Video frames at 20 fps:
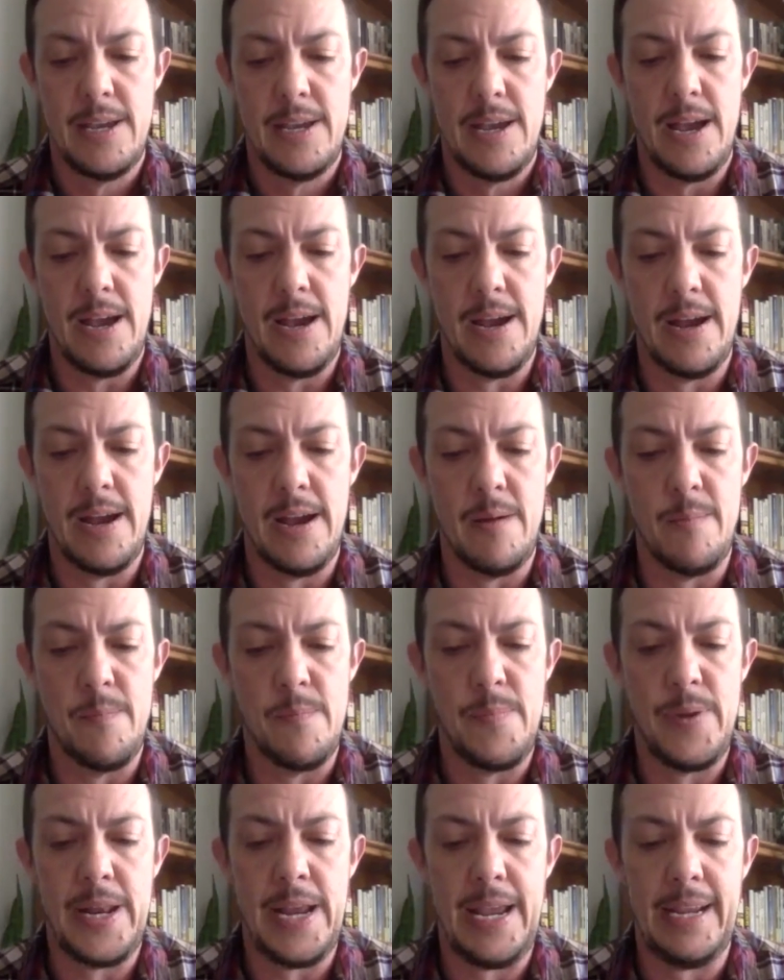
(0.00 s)

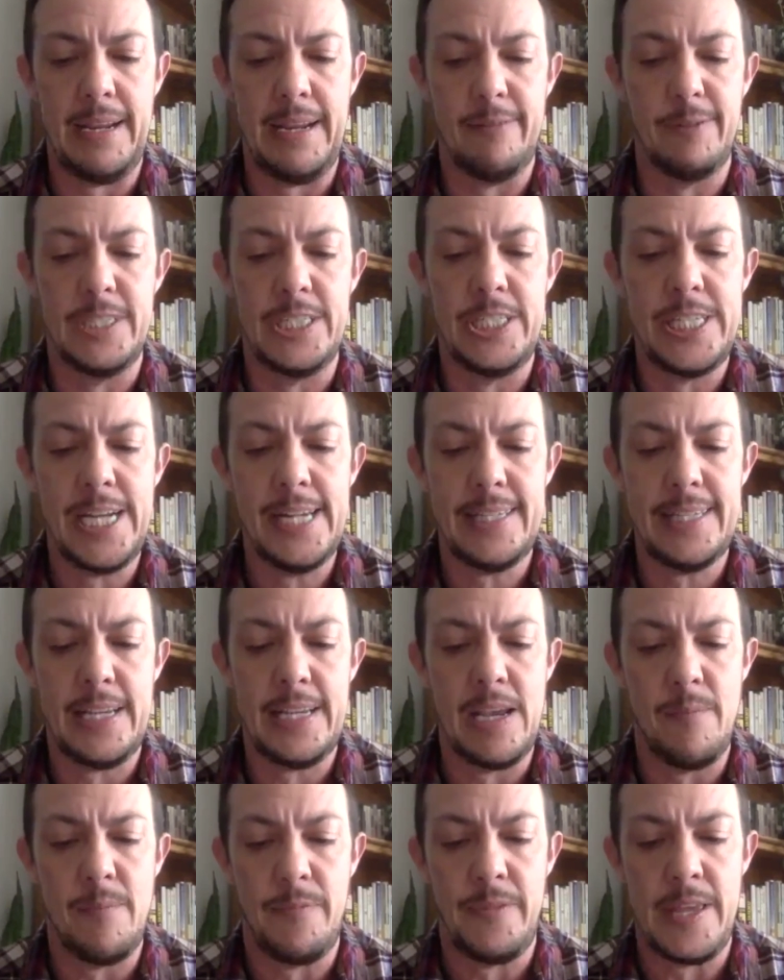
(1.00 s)
With Jess, I
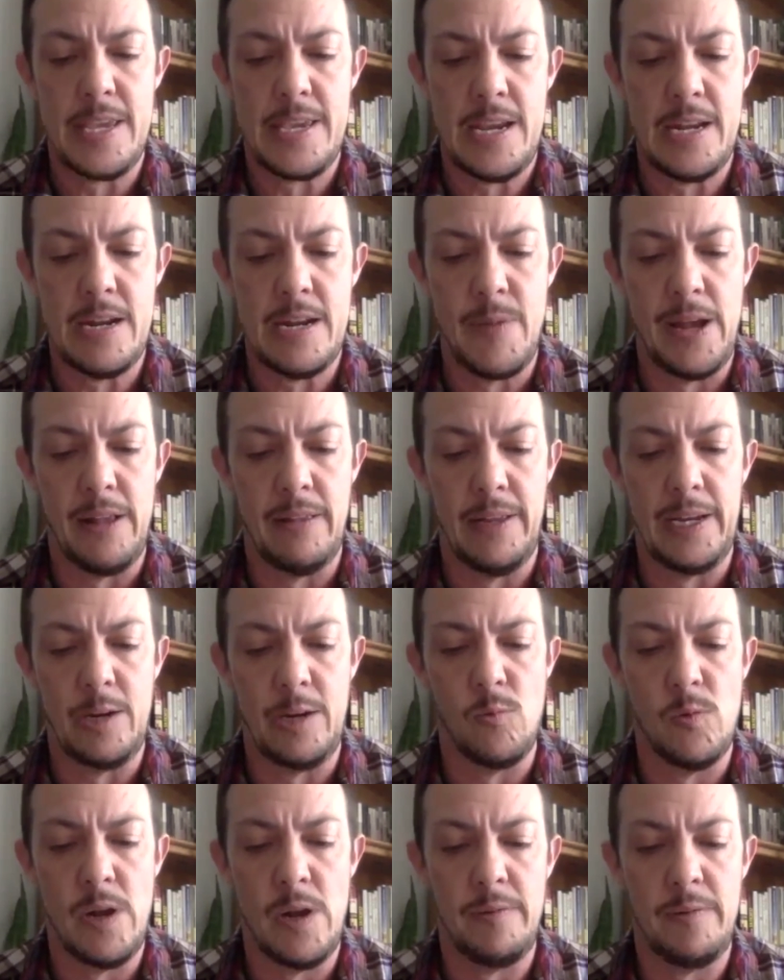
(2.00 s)
kept thinking about like,
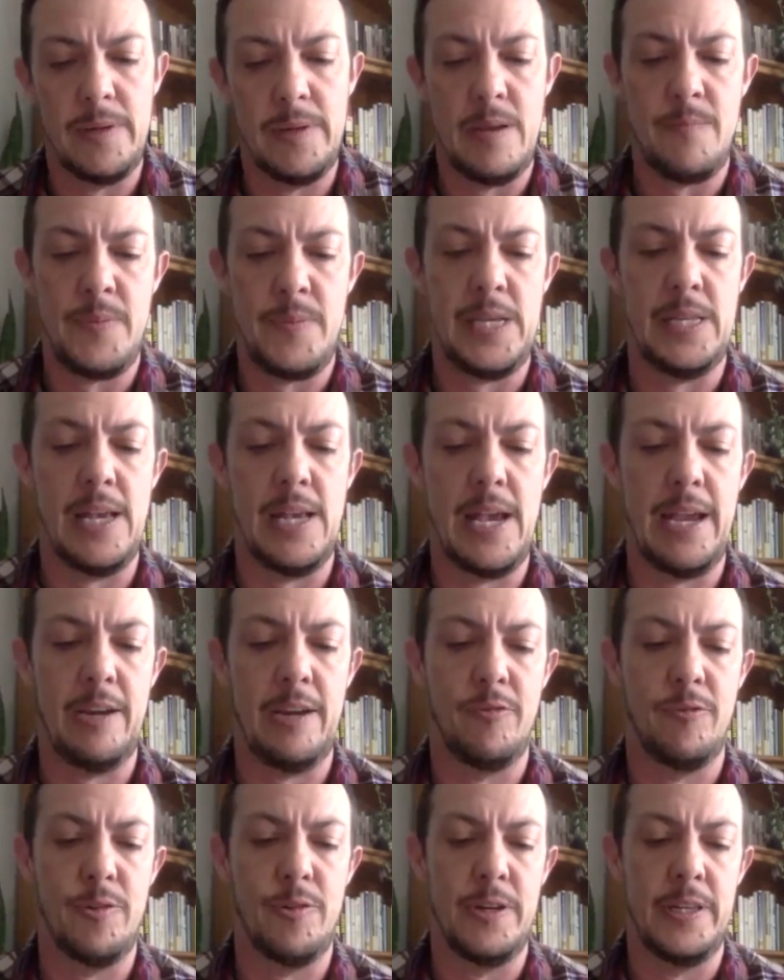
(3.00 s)
what would it be like
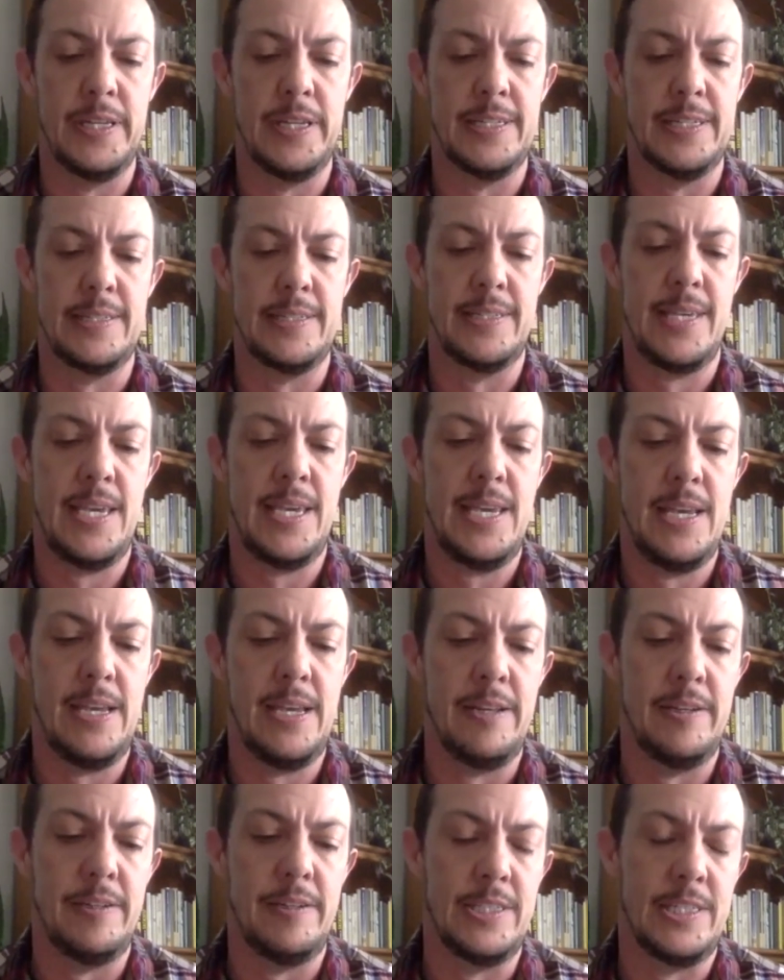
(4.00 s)
for this
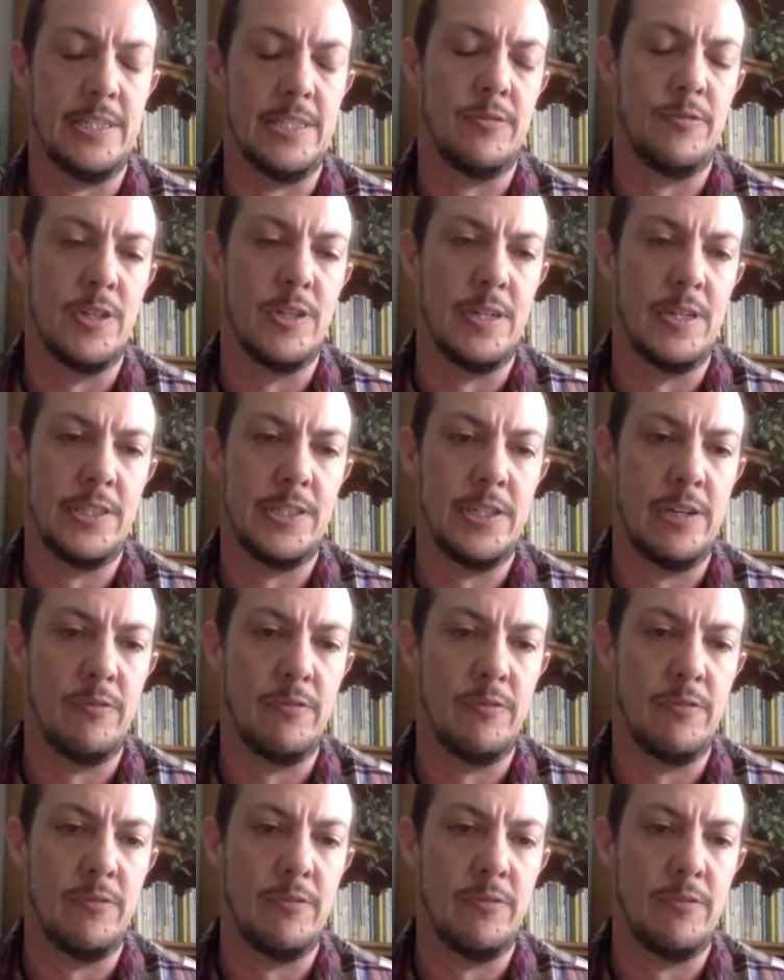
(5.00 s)
kid who's just turned